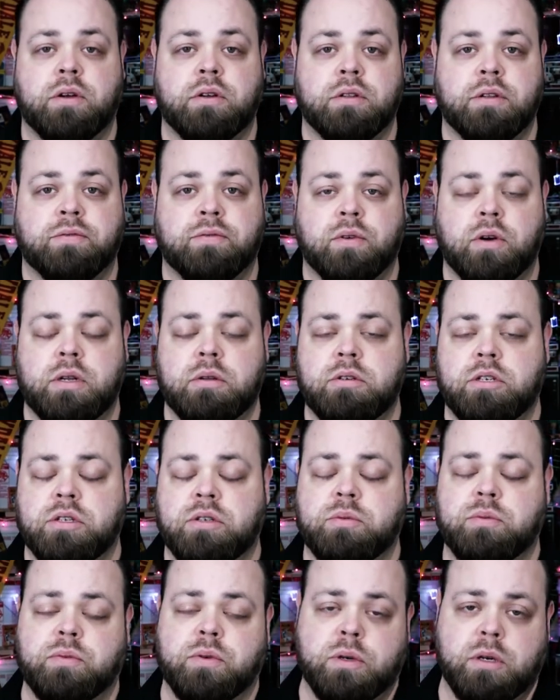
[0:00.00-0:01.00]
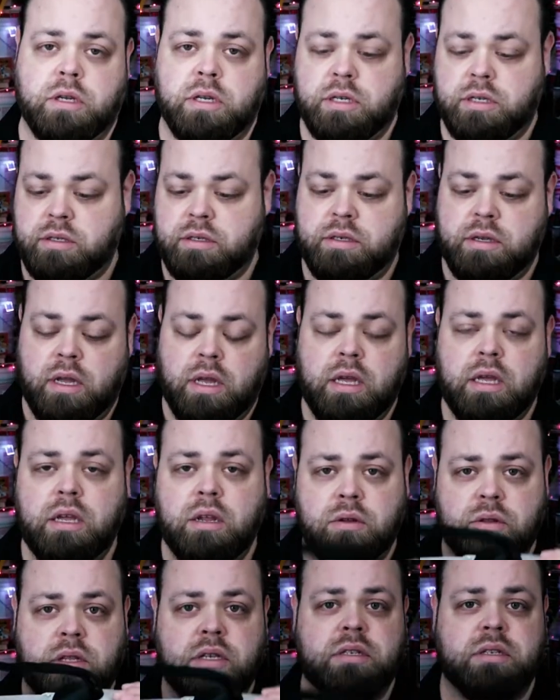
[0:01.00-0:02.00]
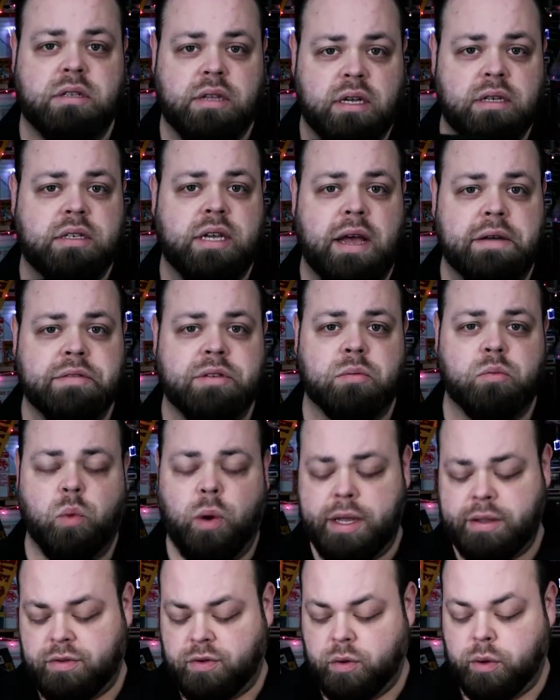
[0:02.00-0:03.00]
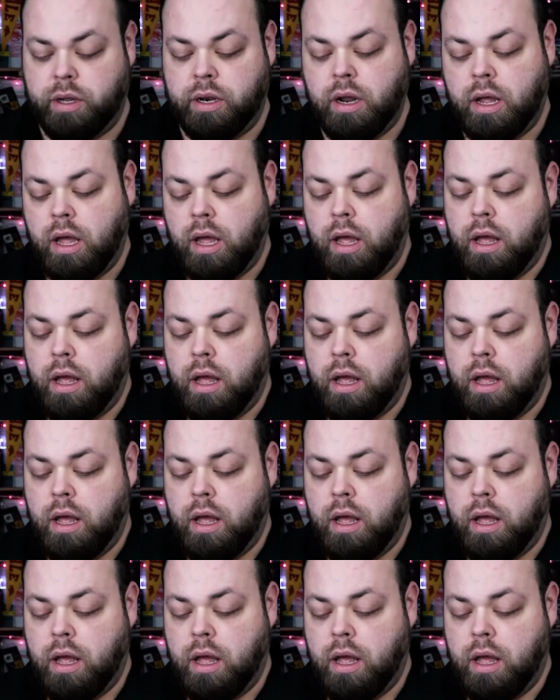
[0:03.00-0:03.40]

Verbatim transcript: on the front just for because you know this does have some weight to it.